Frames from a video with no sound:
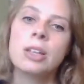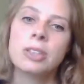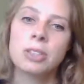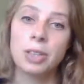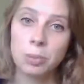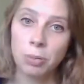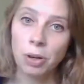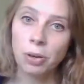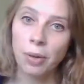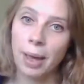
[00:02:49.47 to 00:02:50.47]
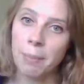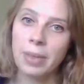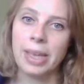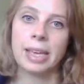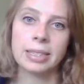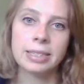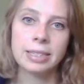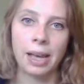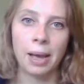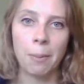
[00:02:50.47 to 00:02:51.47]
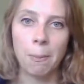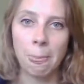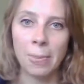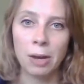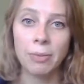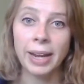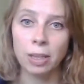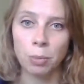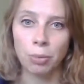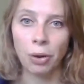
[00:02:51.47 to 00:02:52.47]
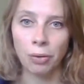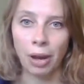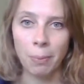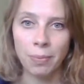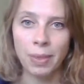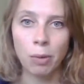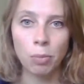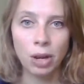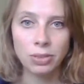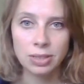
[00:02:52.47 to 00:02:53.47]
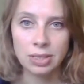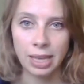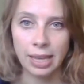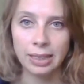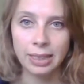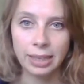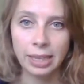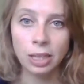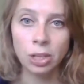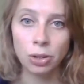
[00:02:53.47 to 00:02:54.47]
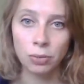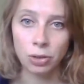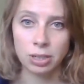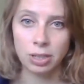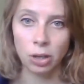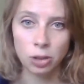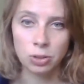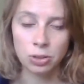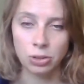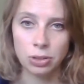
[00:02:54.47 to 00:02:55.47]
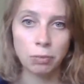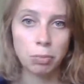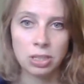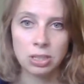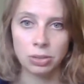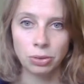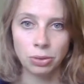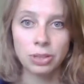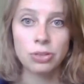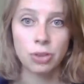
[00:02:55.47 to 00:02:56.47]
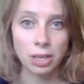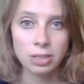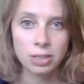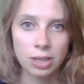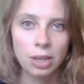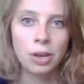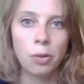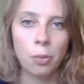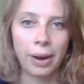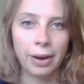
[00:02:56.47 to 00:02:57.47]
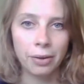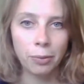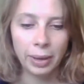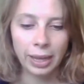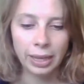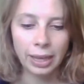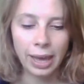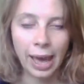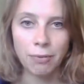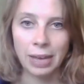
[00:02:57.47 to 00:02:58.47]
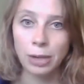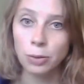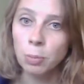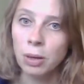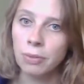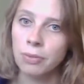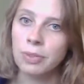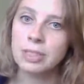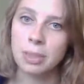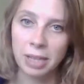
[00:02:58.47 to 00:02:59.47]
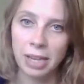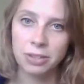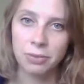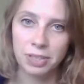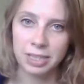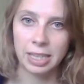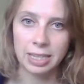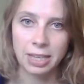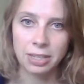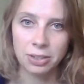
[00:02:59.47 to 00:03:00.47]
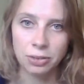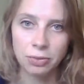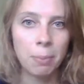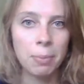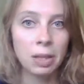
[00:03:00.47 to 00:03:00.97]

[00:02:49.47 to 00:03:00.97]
So this program is a regular program that runs in the University Hospitals of Bristol Trust, where we have a group of simulation facilitators from